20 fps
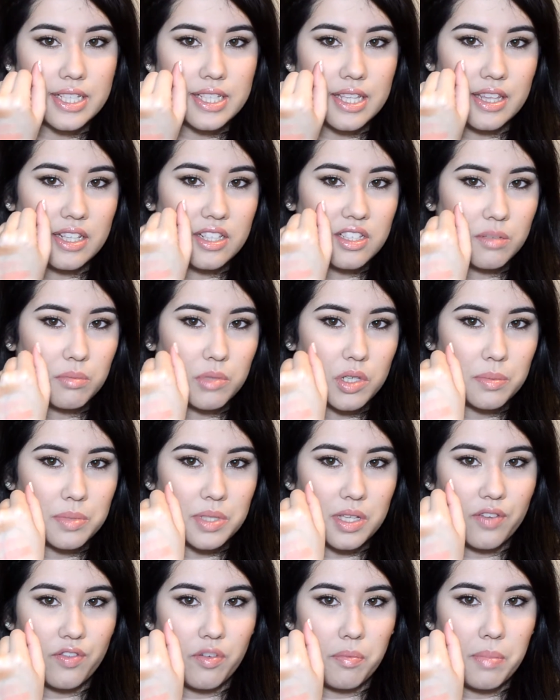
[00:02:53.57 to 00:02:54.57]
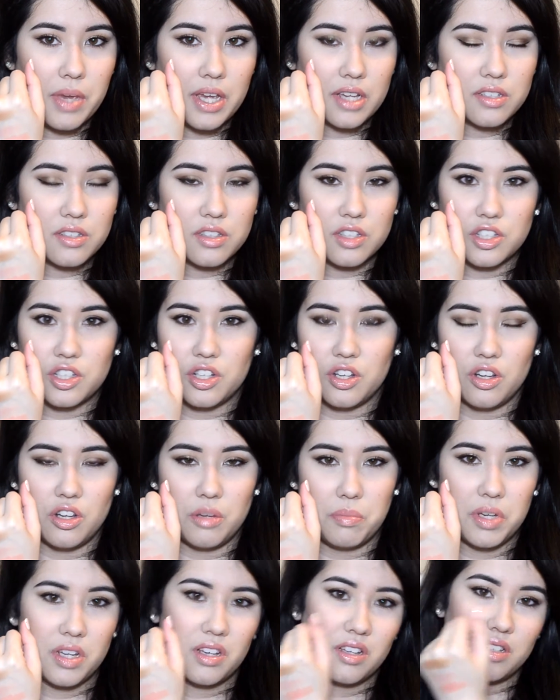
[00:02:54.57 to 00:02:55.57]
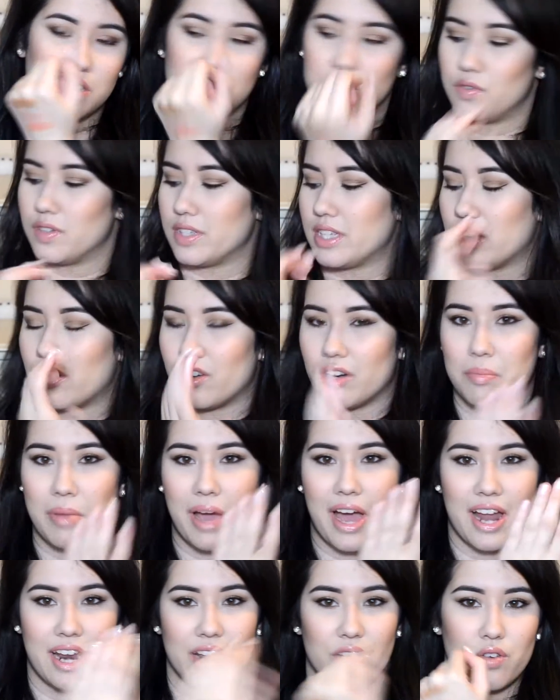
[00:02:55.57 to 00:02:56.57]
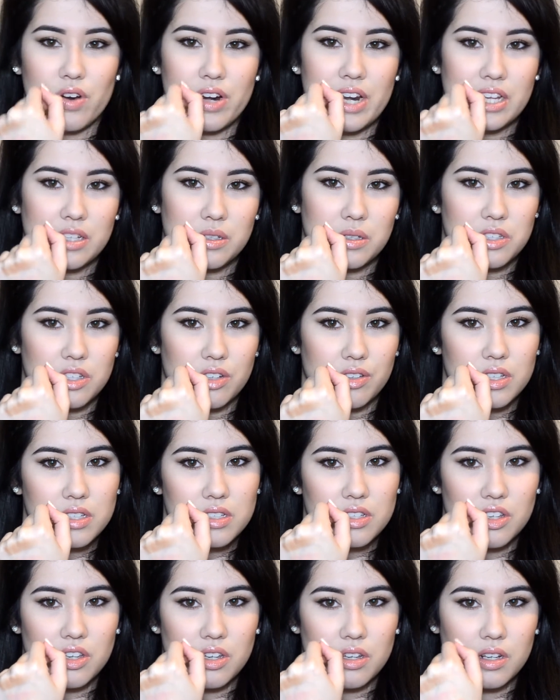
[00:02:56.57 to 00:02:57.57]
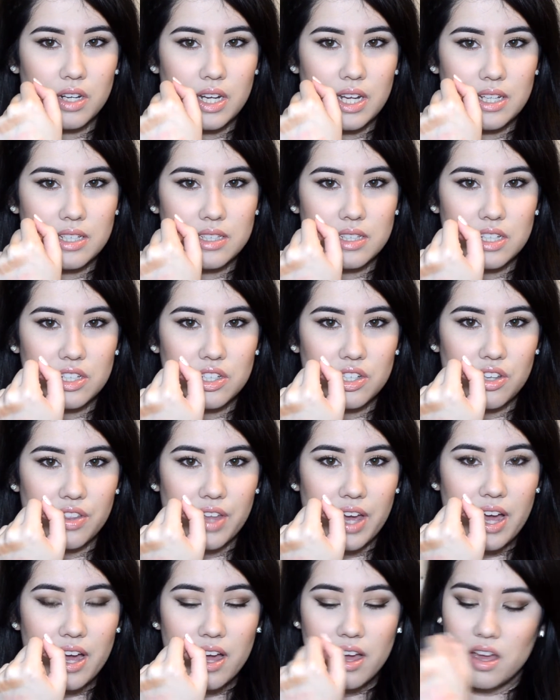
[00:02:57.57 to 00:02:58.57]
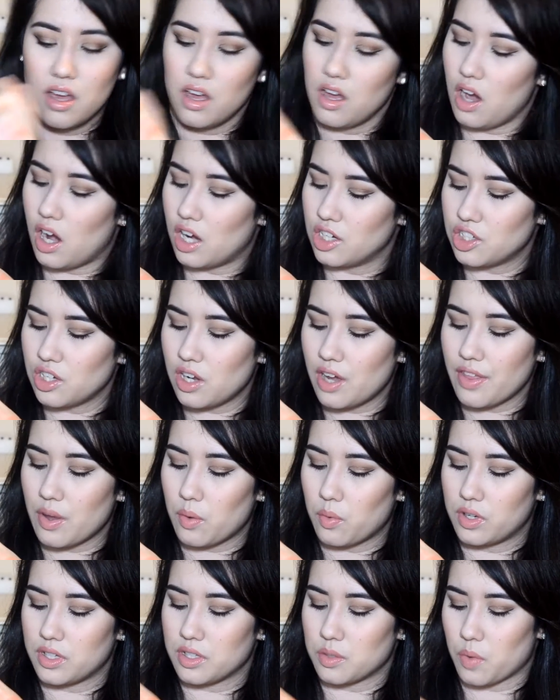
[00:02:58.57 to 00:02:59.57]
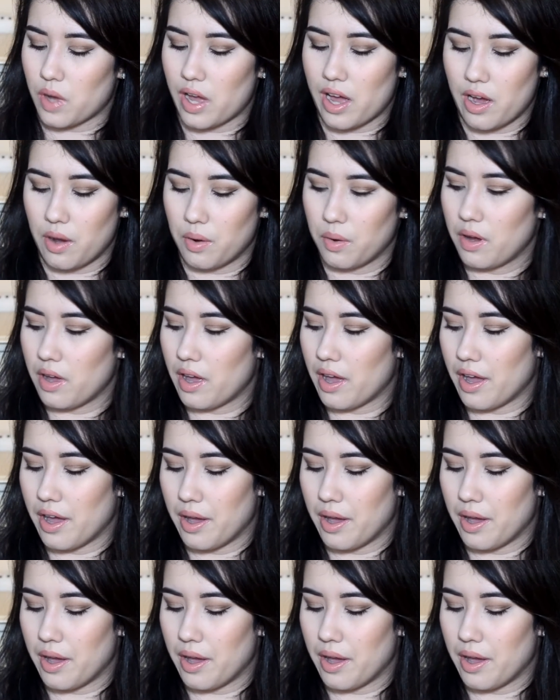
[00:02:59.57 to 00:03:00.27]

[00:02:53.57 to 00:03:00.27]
And then sometimes I even mix the two because obviously they're in a palette right next to each other, so you can easily do that. I do like that one as well,